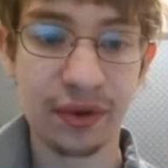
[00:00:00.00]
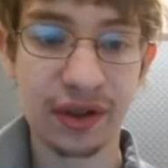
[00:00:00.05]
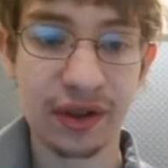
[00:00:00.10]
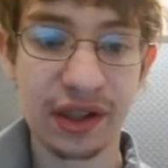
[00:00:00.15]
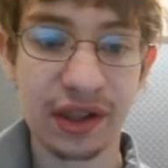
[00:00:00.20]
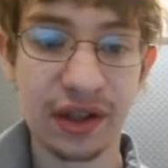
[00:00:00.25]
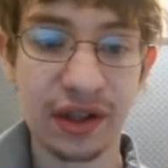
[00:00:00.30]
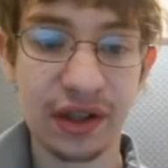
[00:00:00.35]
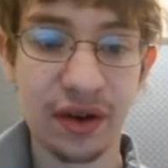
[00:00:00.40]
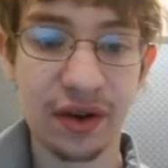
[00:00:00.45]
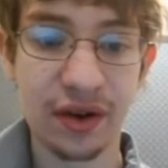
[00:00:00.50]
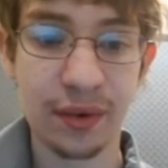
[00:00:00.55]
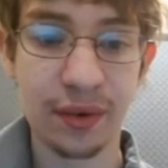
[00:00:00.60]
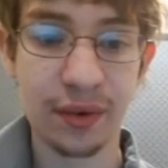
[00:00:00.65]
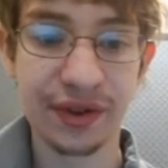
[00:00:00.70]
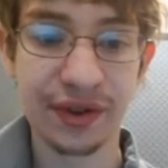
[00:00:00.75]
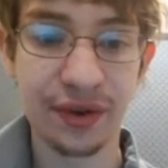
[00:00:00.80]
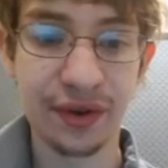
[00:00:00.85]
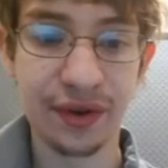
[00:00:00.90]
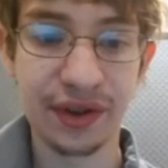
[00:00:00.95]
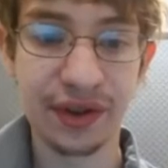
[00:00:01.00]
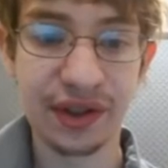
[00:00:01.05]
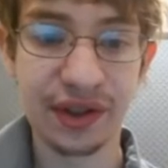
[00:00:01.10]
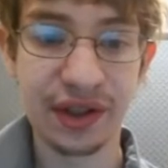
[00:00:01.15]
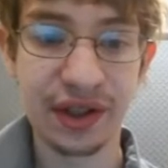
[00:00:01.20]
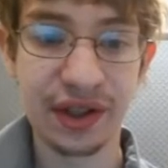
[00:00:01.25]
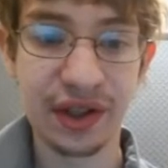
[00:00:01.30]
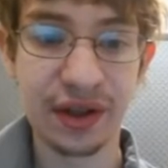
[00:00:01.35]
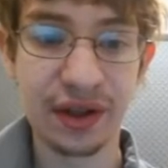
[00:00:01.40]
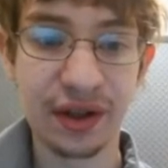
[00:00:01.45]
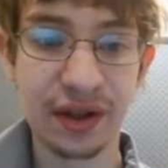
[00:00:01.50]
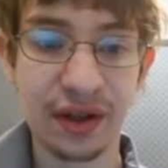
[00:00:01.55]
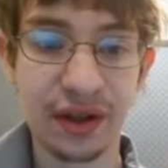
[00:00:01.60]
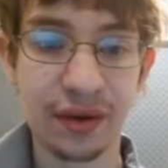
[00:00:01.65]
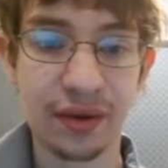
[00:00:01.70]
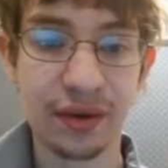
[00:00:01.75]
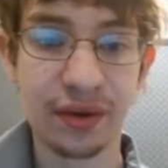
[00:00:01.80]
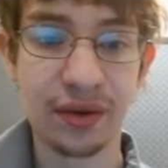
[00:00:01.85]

see all your results, see